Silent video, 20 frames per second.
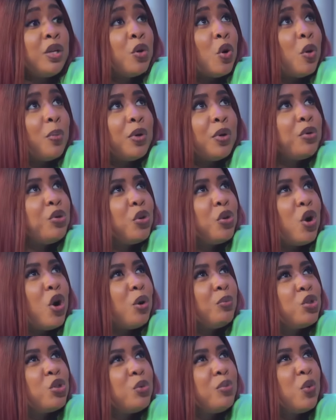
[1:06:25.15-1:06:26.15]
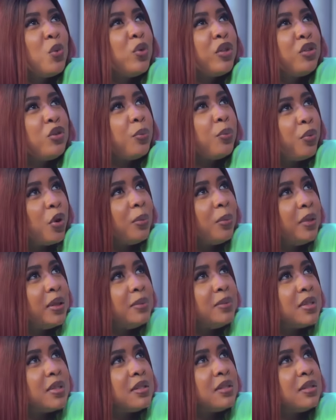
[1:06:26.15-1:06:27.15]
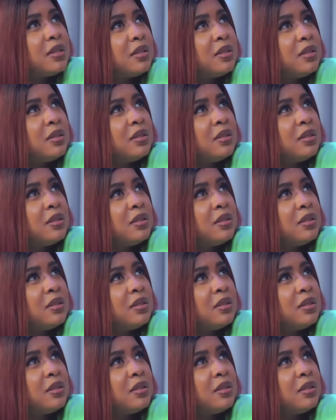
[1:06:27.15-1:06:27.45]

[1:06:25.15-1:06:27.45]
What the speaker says: normal you come to me with your problems.